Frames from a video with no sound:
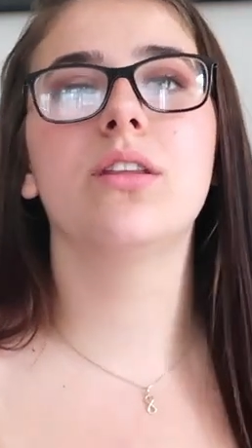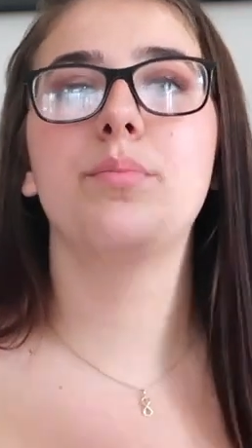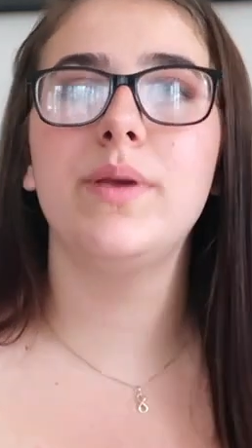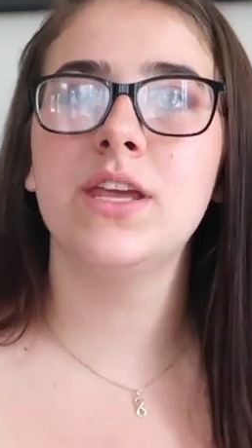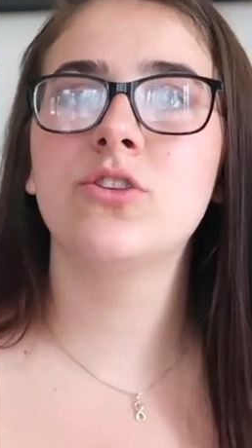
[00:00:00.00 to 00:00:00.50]

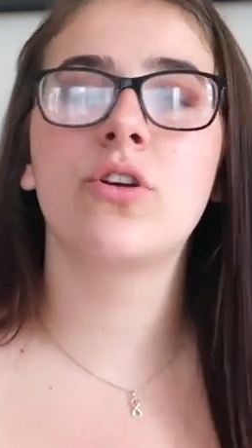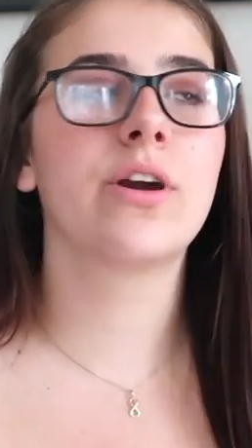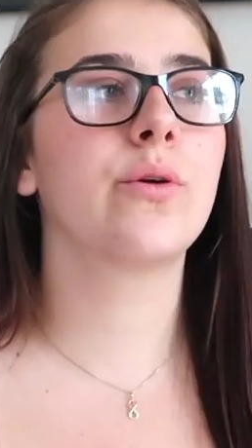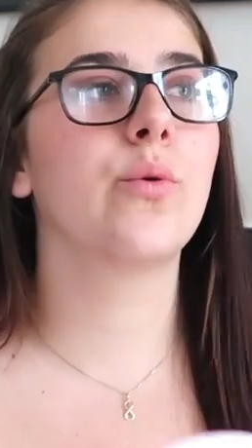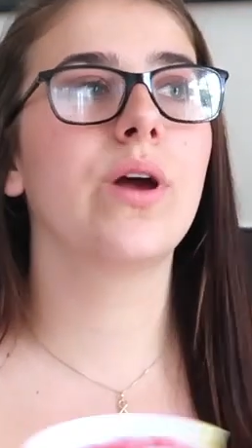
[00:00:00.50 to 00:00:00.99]
the beach
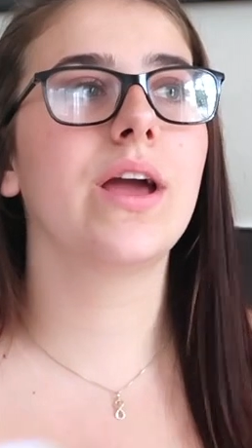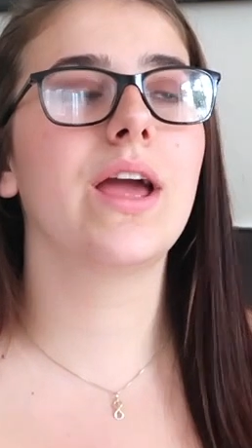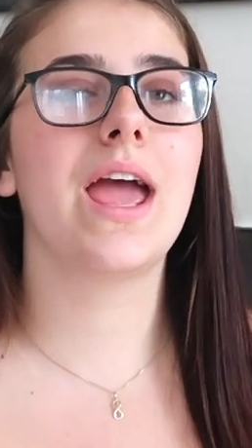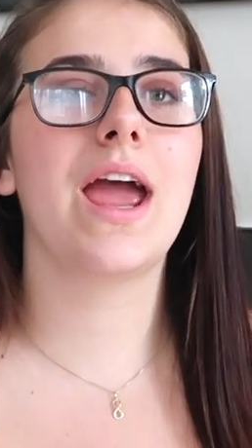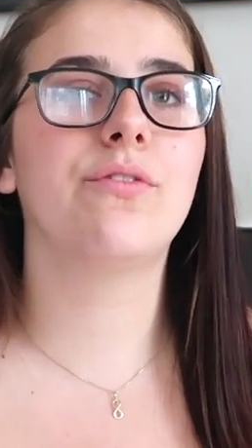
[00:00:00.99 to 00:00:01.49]
or
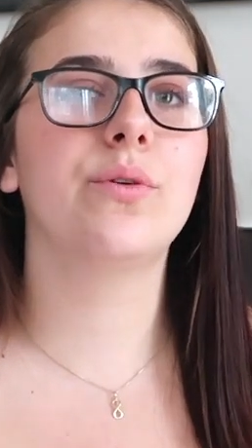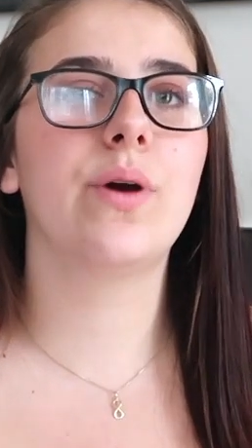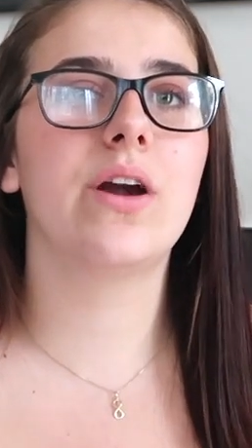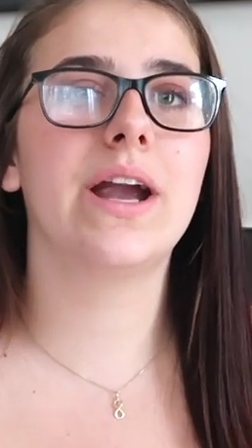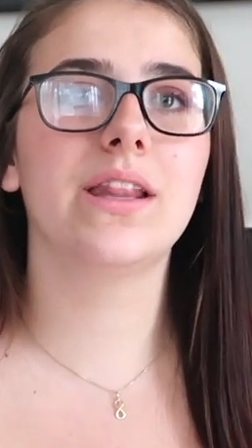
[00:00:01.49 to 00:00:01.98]

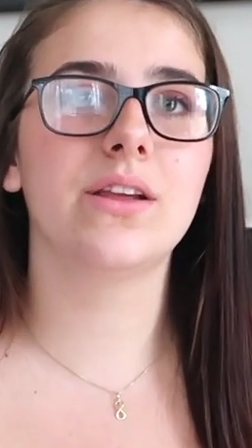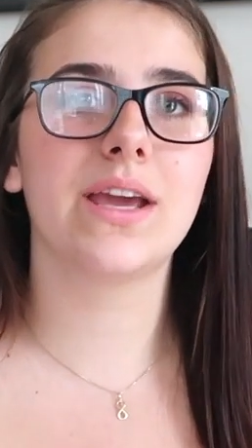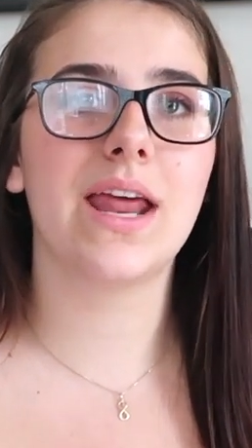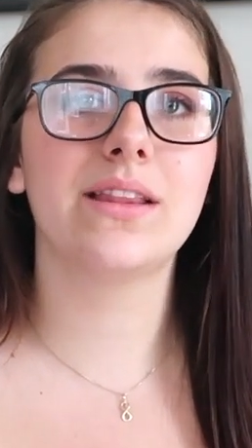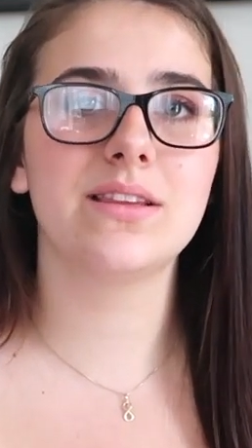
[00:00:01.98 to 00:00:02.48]
everywhere and
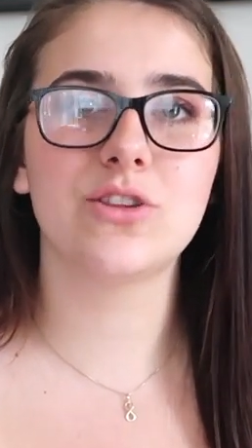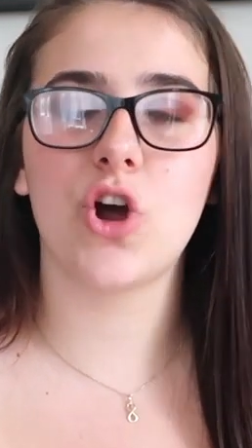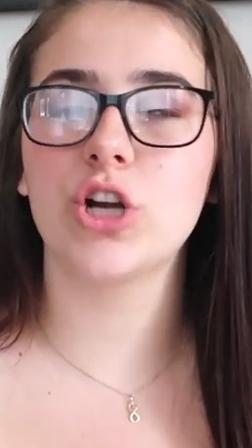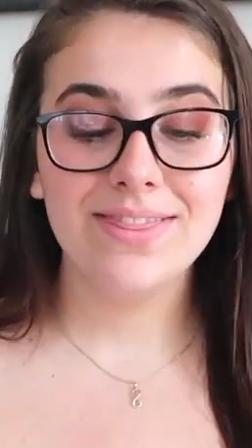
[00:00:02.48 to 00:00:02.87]
looking at the stars.